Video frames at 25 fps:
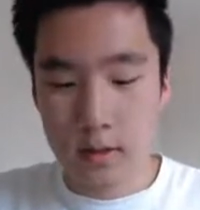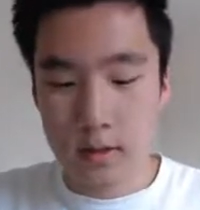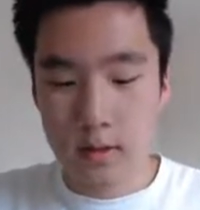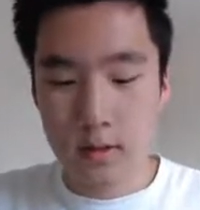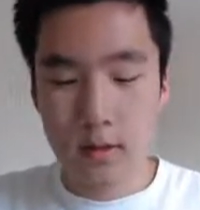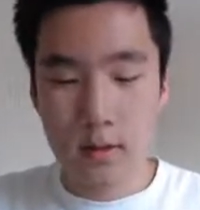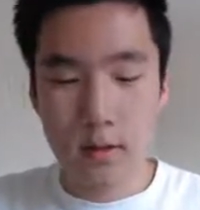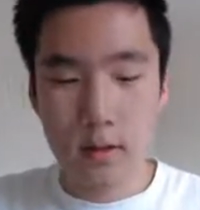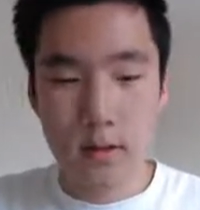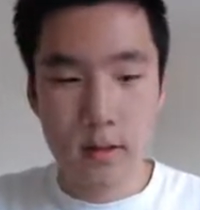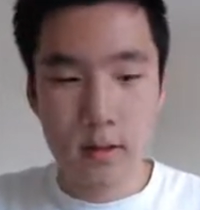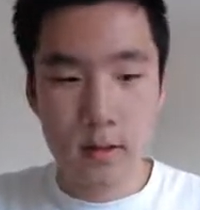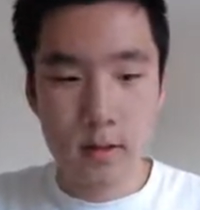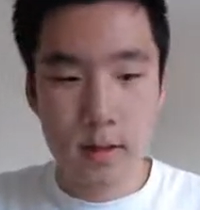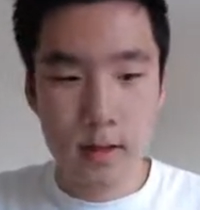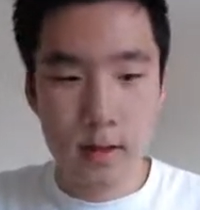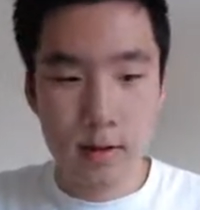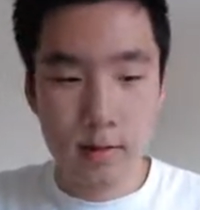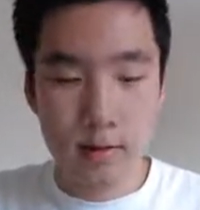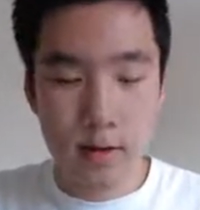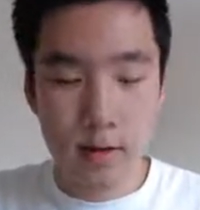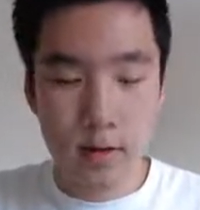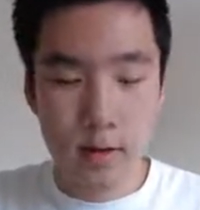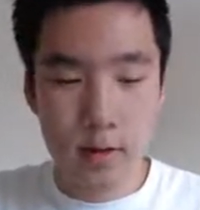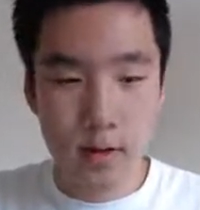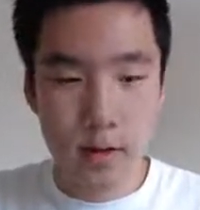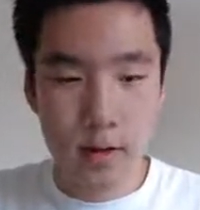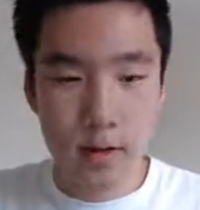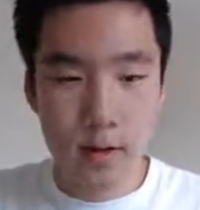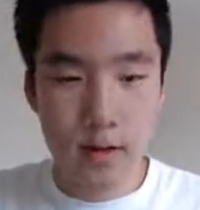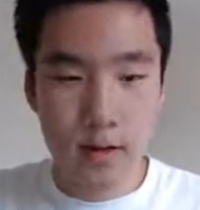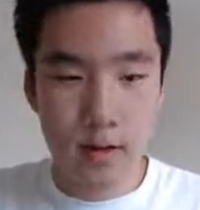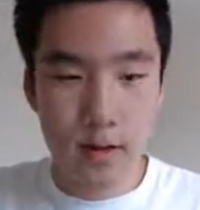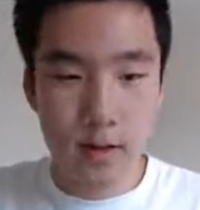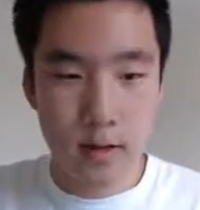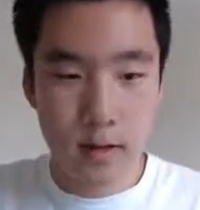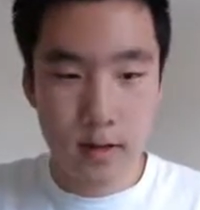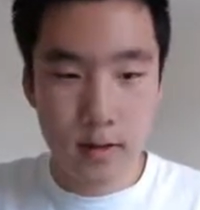So let's say we create
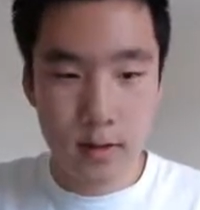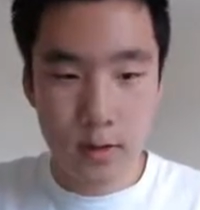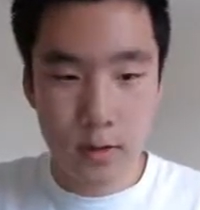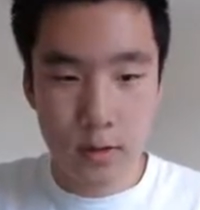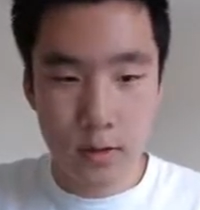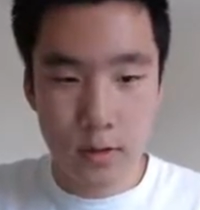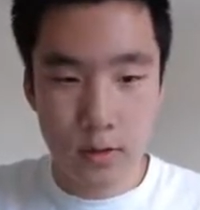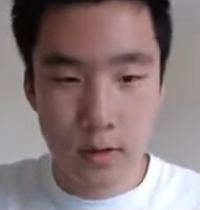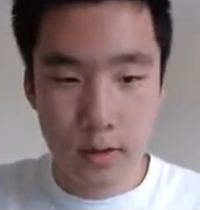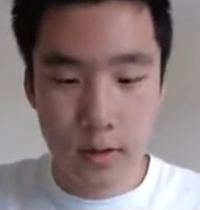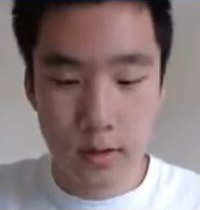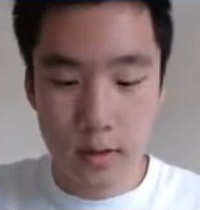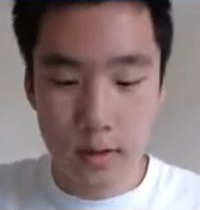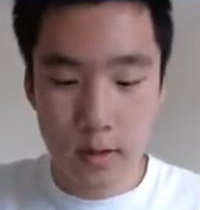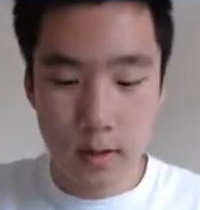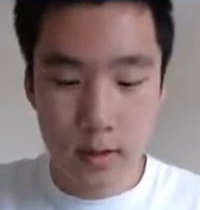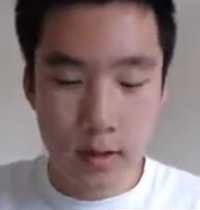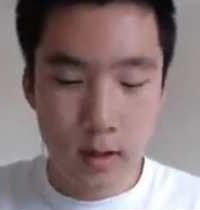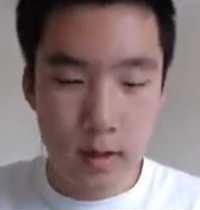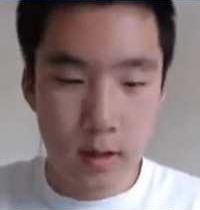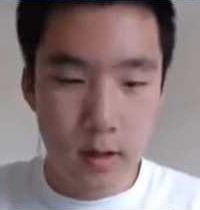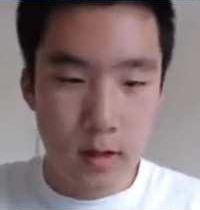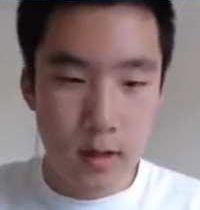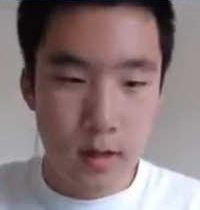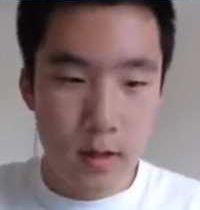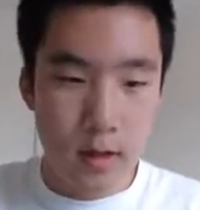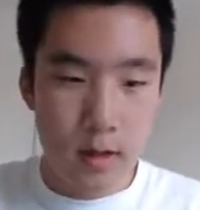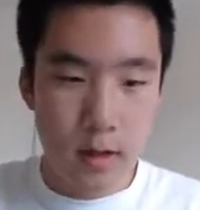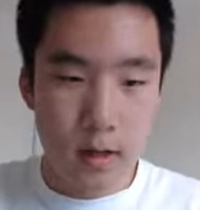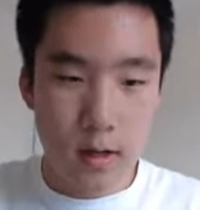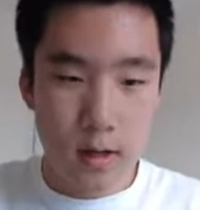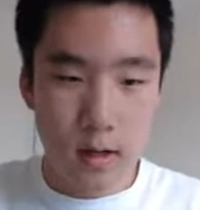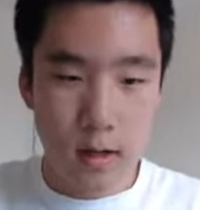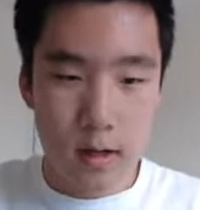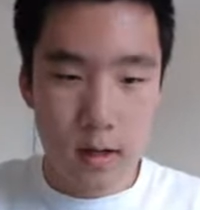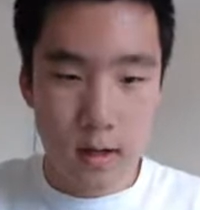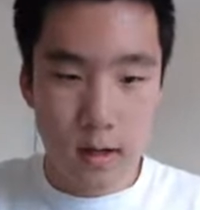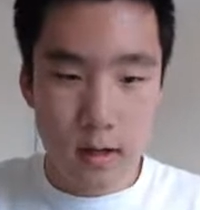a string
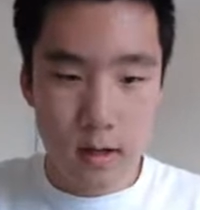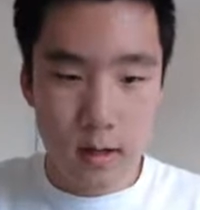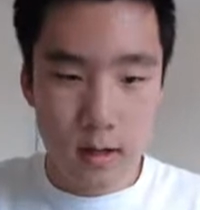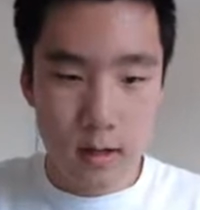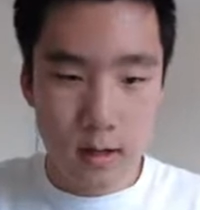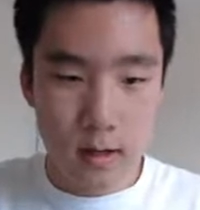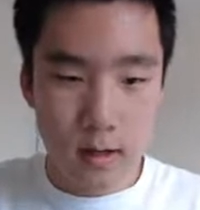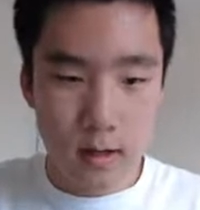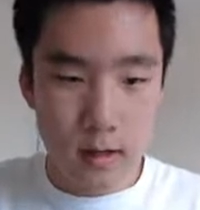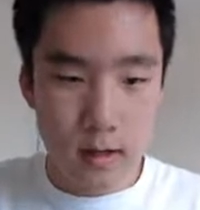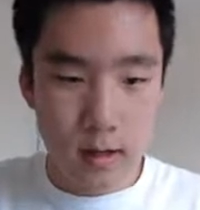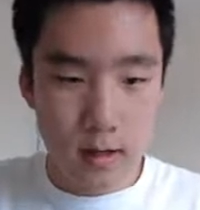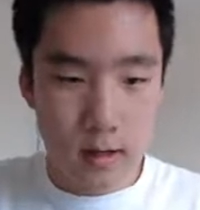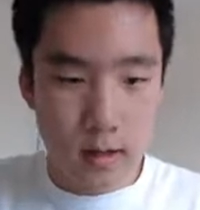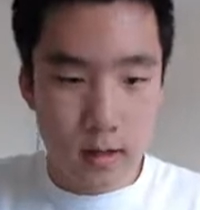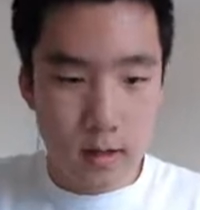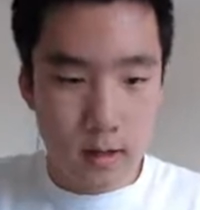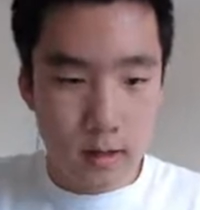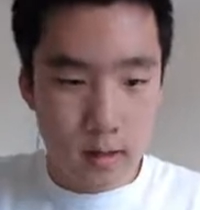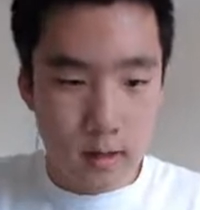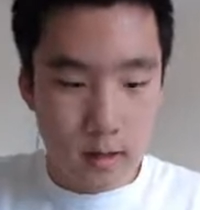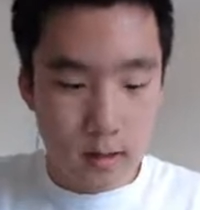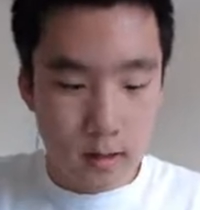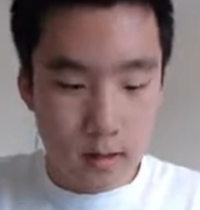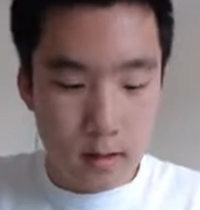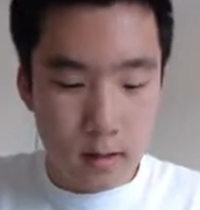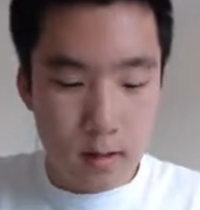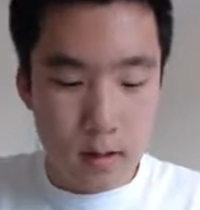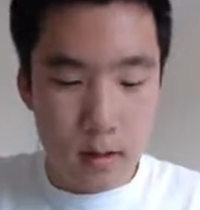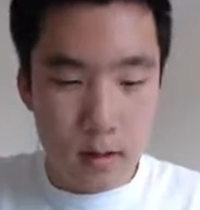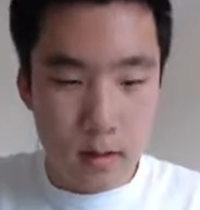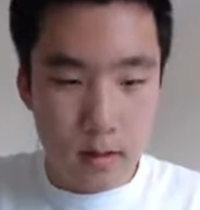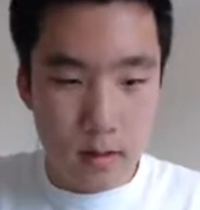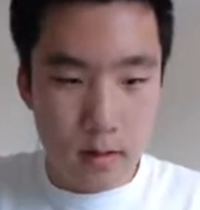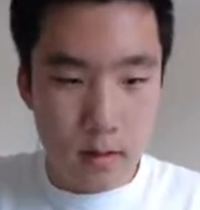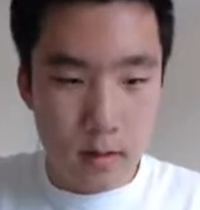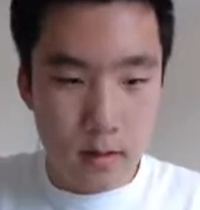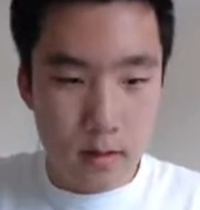
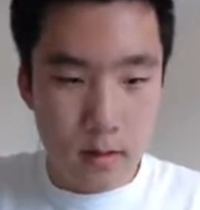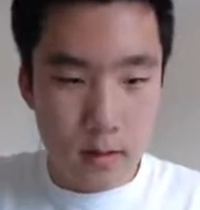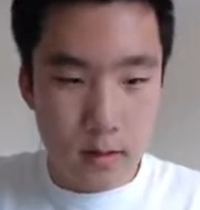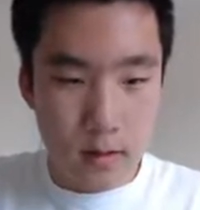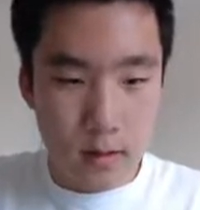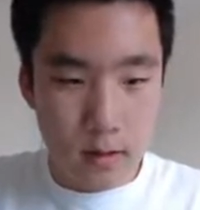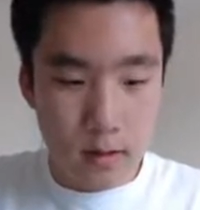called